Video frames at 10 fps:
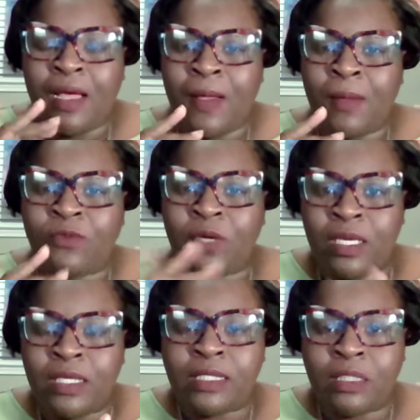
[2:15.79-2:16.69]

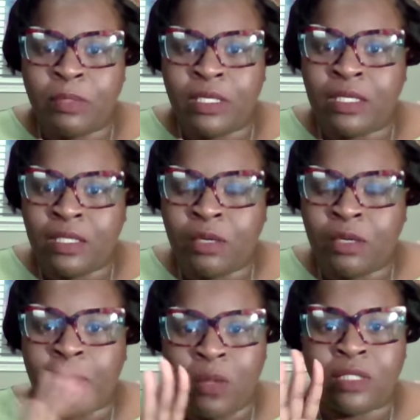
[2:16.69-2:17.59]
For us to be a
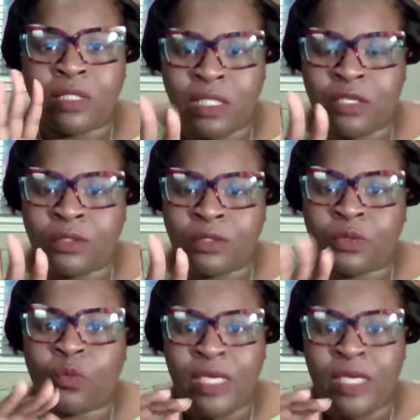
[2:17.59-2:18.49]
leader, most
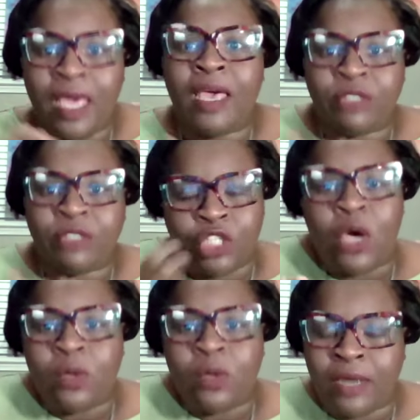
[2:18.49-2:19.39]
leaders, we have
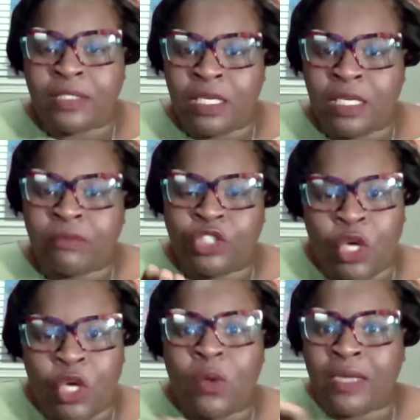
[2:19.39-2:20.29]
shown
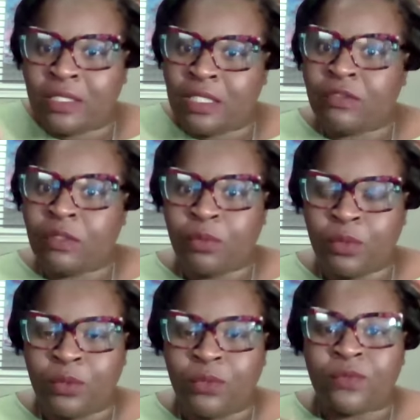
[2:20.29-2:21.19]
ourselves
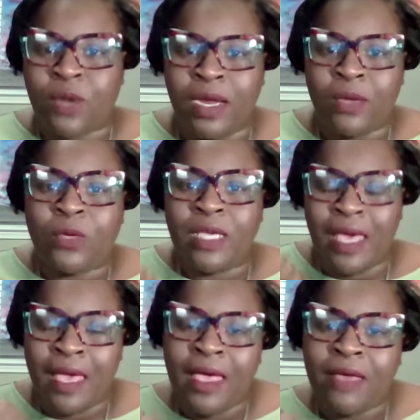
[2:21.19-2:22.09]
approved, right? We
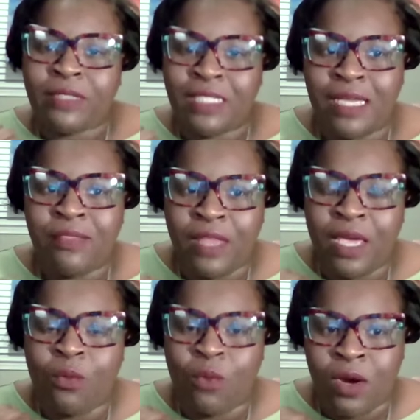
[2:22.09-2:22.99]
have done
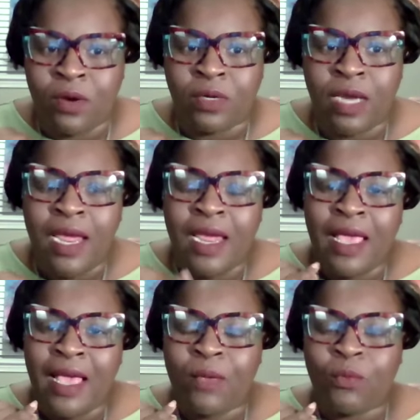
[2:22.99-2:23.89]
that work.
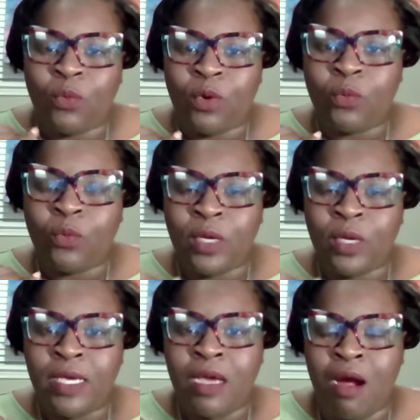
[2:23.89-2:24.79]
And when
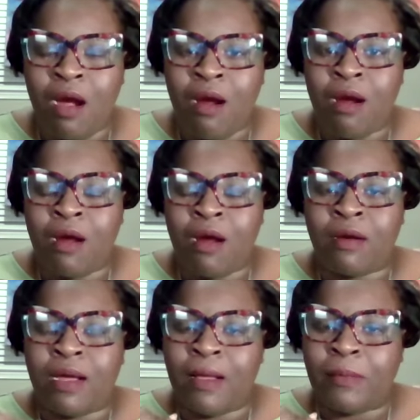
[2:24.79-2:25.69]
we
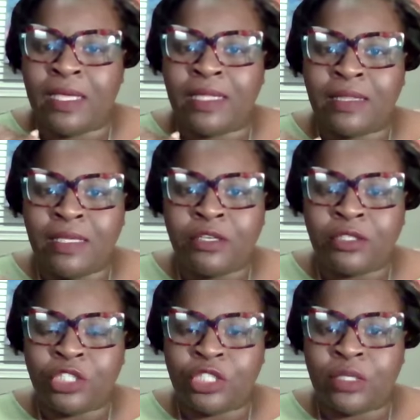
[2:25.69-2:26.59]
are in
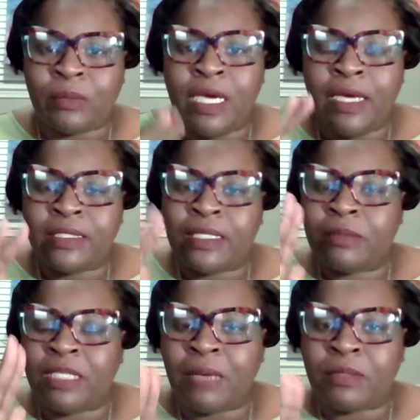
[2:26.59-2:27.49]
leadership,
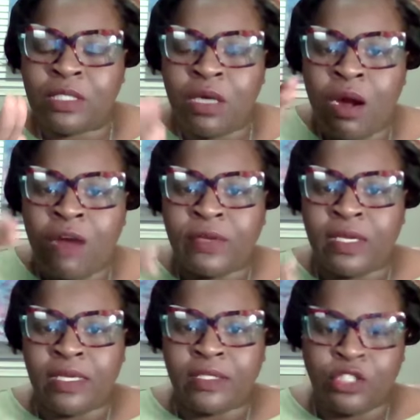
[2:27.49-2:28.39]
sometimes it's hard
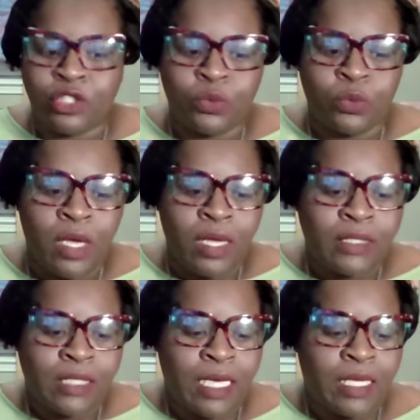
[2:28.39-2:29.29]
for us to
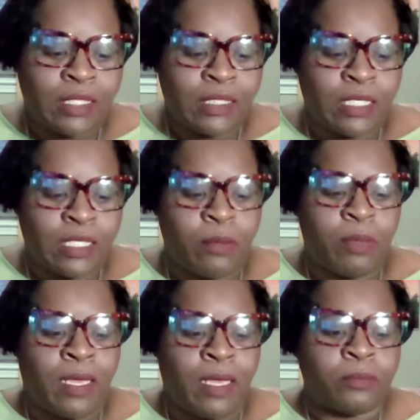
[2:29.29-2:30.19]
take a
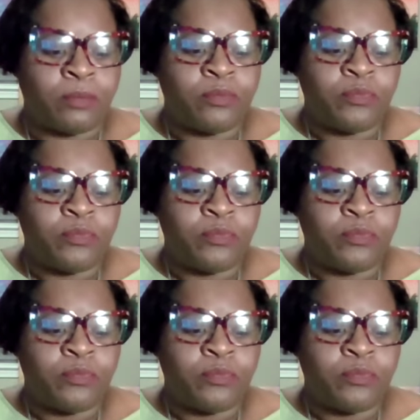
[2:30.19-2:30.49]
step back.